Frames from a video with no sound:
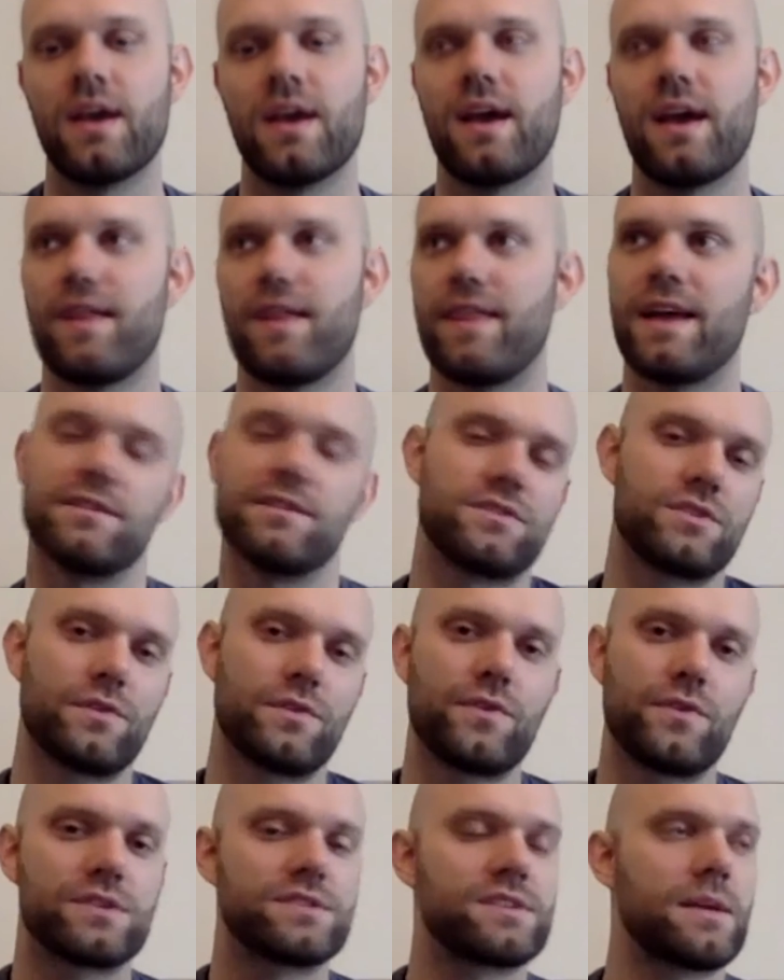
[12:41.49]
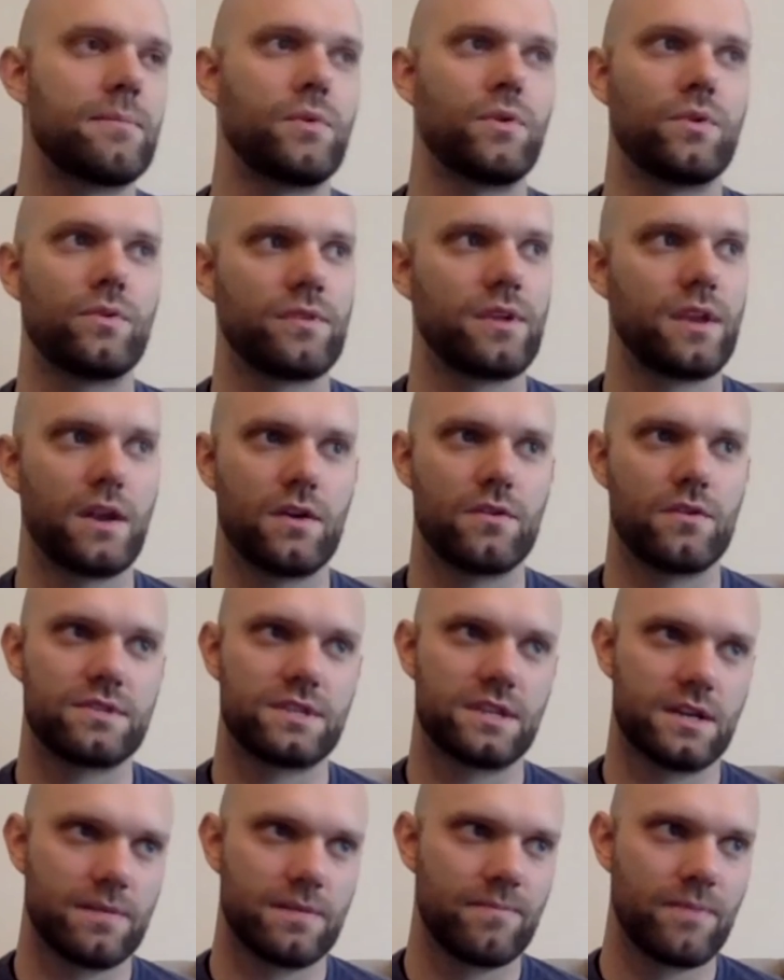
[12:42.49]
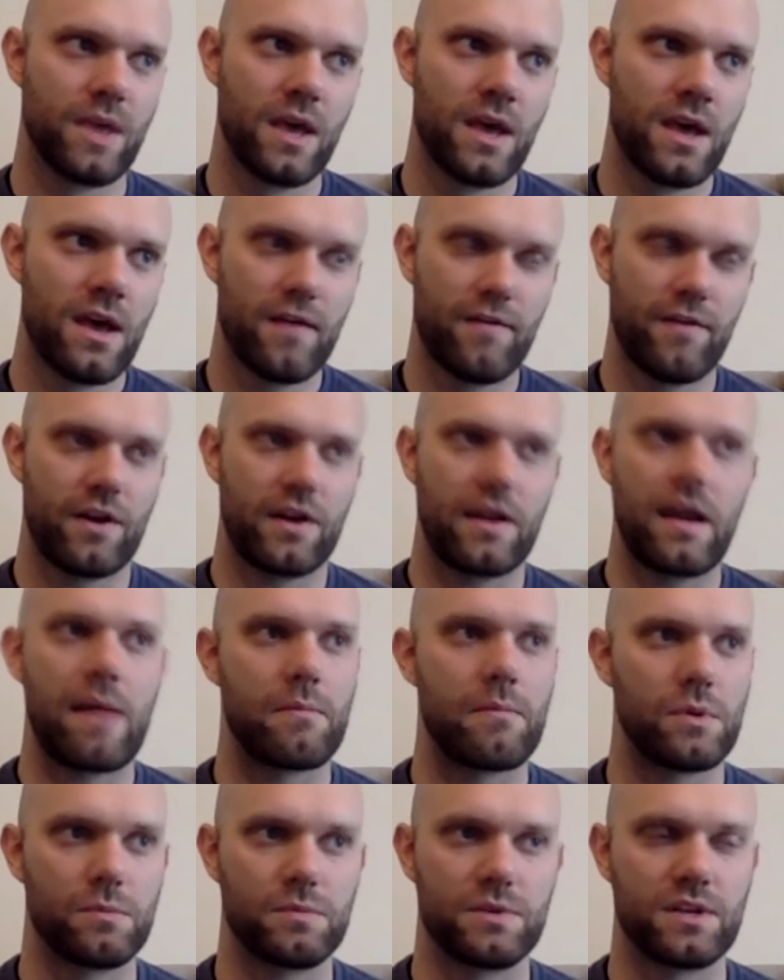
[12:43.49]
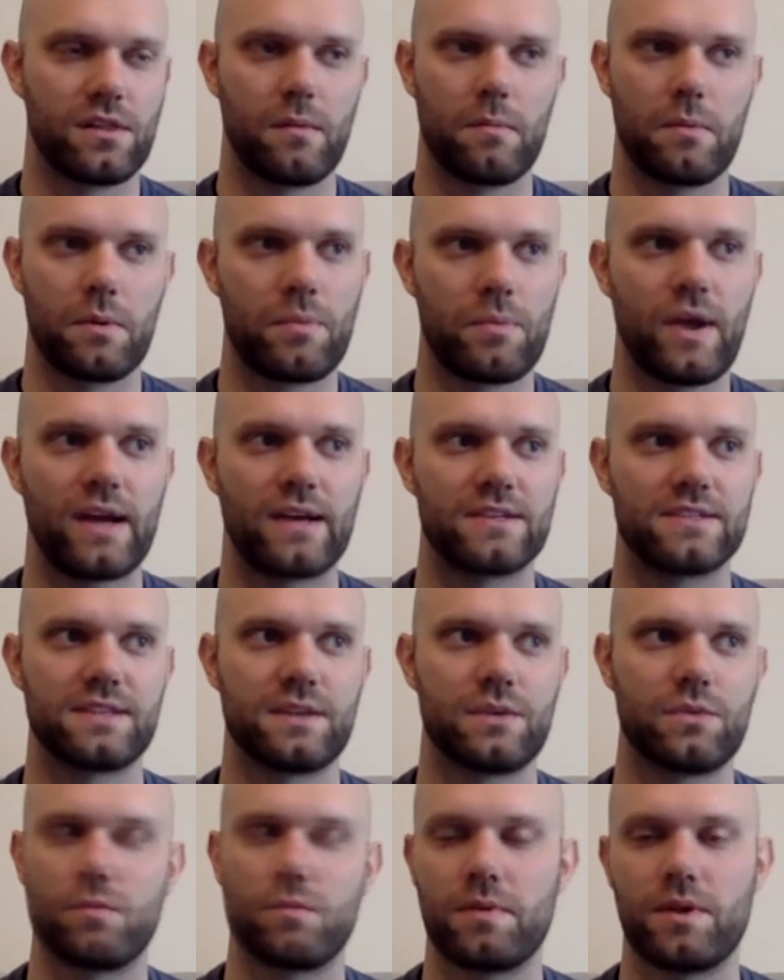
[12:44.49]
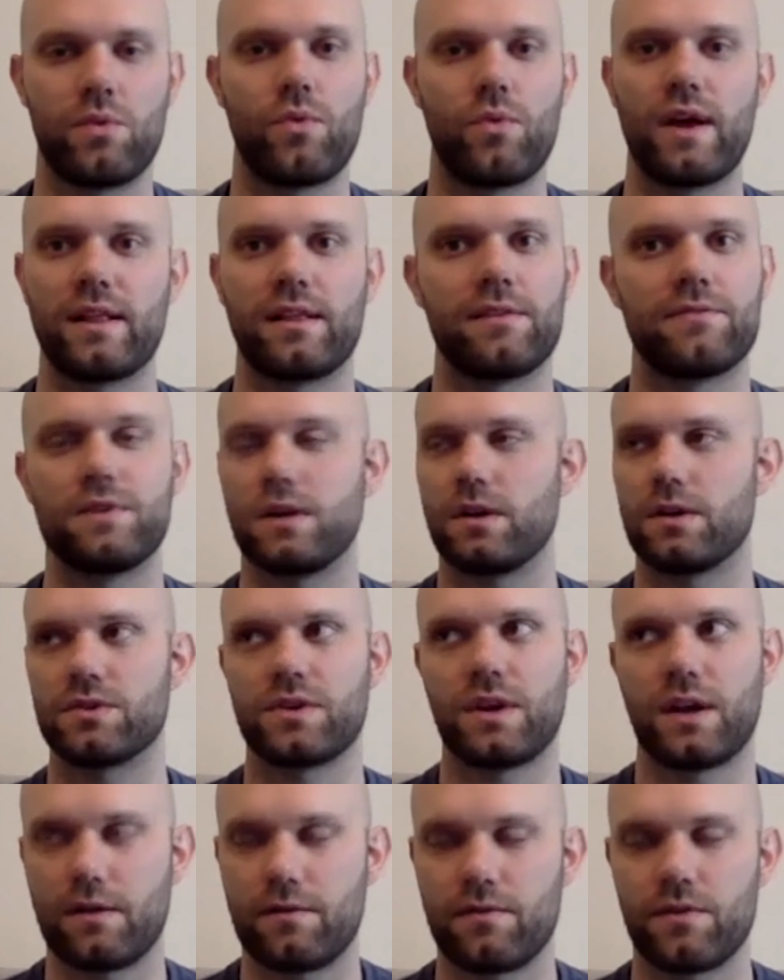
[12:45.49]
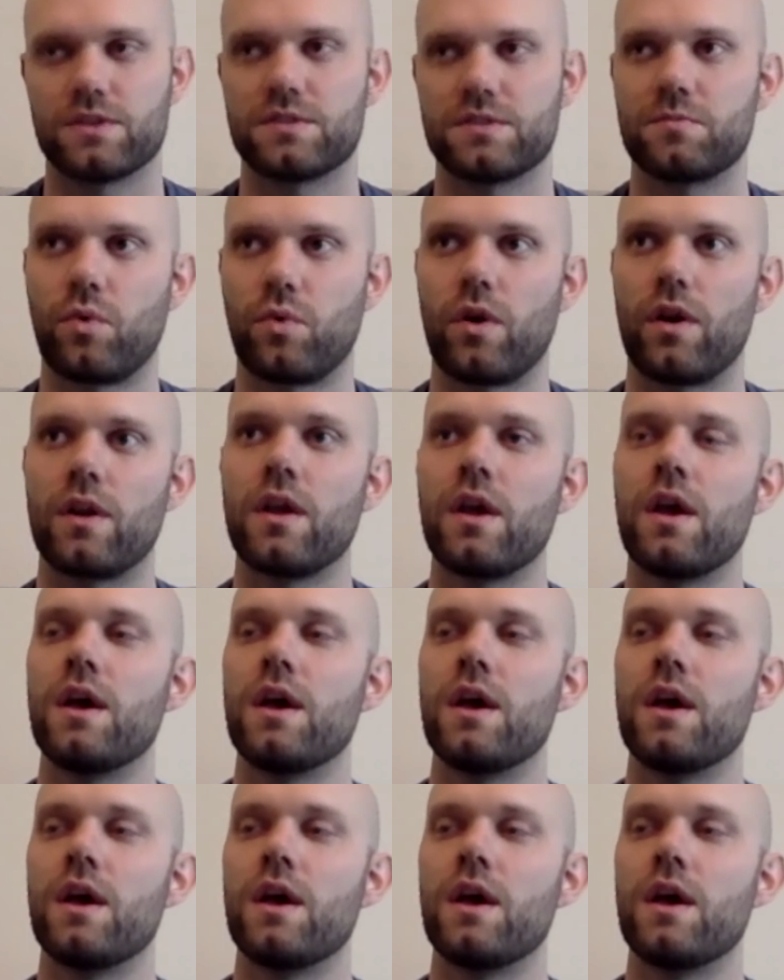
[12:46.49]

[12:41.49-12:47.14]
And then, so for example, to a very common deliberate practice thing would be weightlifting or training for a sport.